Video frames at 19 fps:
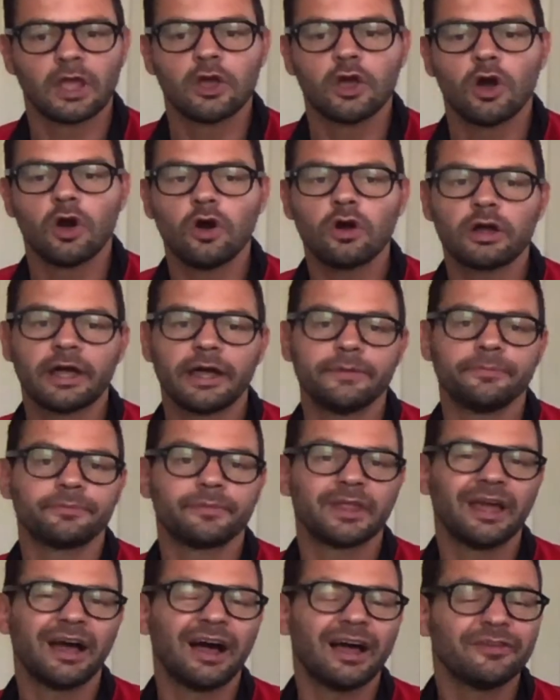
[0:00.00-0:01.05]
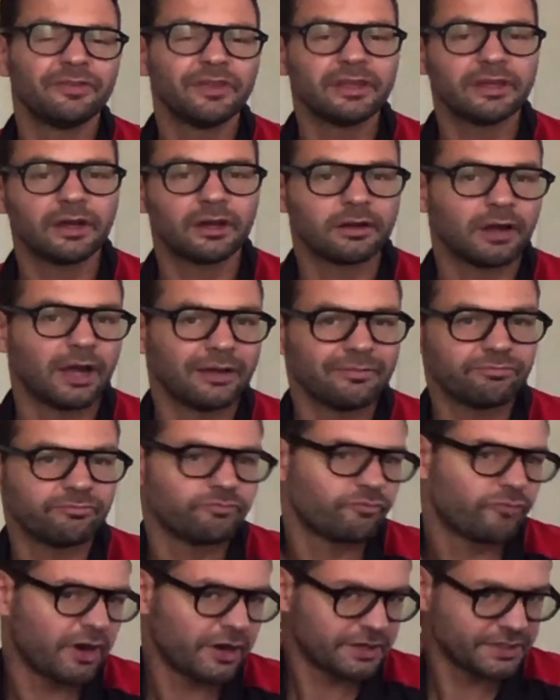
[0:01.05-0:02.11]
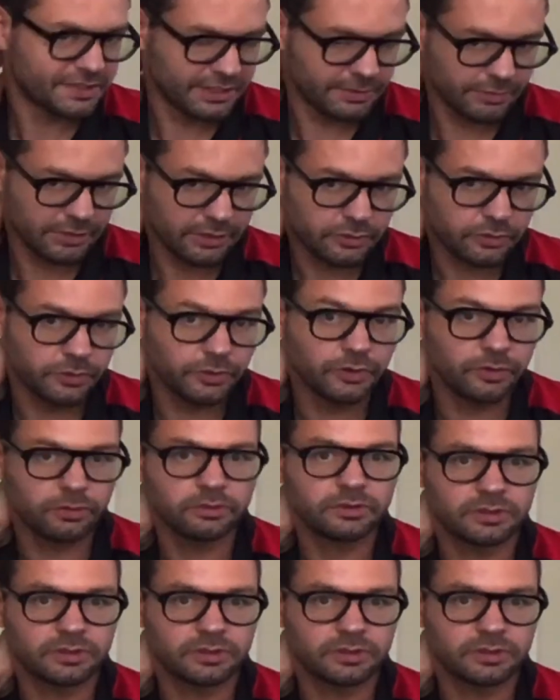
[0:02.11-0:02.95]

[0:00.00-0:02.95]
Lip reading: Okay, yeah, I think I'm very similar to you.